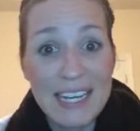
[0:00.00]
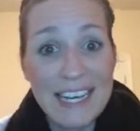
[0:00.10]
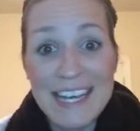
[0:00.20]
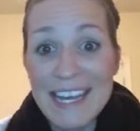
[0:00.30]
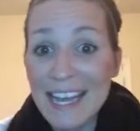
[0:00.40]

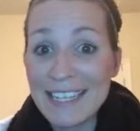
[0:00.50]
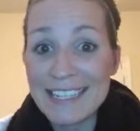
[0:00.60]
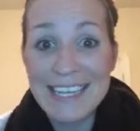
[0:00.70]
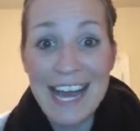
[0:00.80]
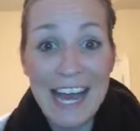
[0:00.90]

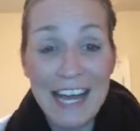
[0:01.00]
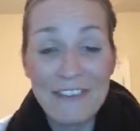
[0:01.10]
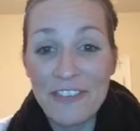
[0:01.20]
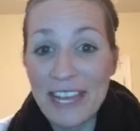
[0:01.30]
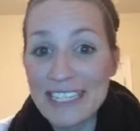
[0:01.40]

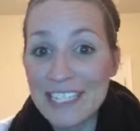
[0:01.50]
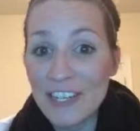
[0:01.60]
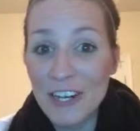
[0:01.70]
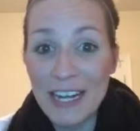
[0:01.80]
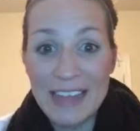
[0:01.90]
not
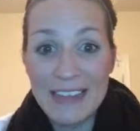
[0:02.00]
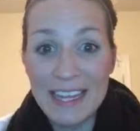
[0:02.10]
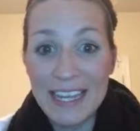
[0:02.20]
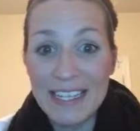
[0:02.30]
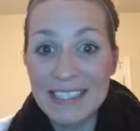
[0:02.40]
fancy or
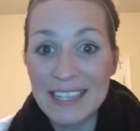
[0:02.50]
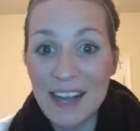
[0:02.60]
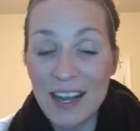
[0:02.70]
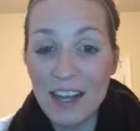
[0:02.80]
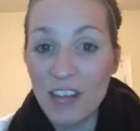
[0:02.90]
anything. It's
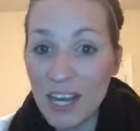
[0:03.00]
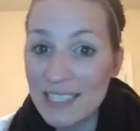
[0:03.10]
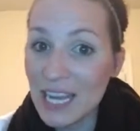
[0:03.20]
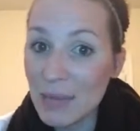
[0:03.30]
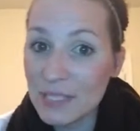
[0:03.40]
a lot
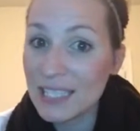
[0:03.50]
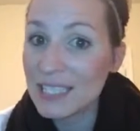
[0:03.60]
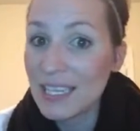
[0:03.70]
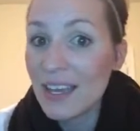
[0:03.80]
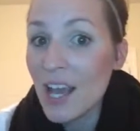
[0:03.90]
of times
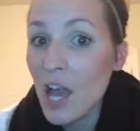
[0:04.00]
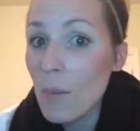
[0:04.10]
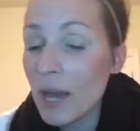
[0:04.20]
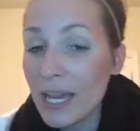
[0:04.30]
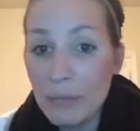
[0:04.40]
it's
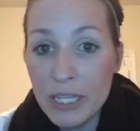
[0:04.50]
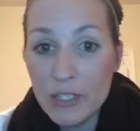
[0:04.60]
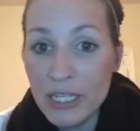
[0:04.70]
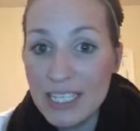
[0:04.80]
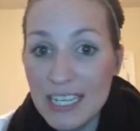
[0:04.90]
my
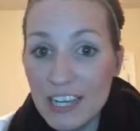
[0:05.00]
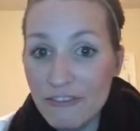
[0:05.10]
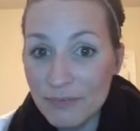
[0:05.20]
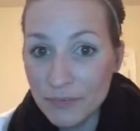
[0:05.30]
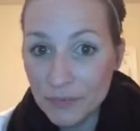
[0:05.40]
Pinterest
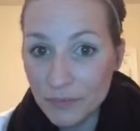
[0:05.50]
stuff